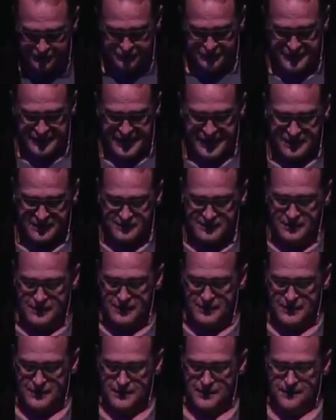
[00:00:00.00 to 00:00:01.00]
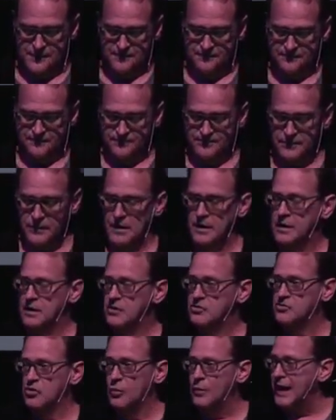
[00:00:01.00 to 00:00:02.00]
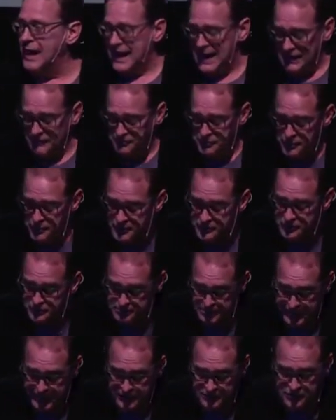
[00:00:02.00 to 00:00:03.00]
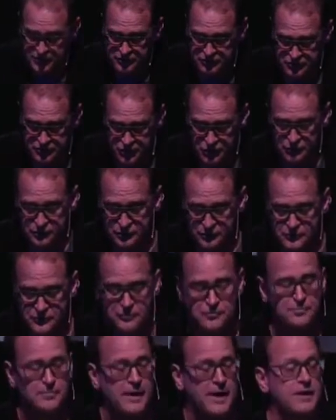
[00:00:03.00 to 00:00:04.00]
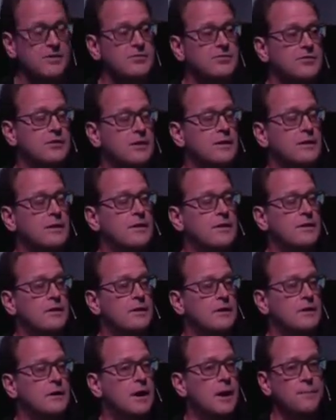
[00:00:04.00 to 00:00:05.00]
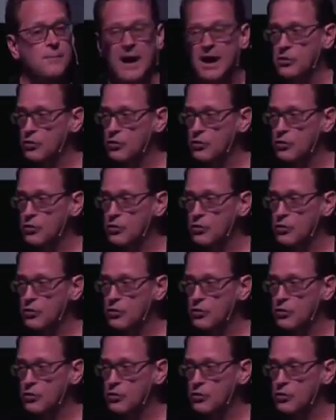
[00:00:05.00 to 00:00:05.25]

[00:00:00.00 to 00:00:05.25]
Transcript: for that. So we have to expand our children's space by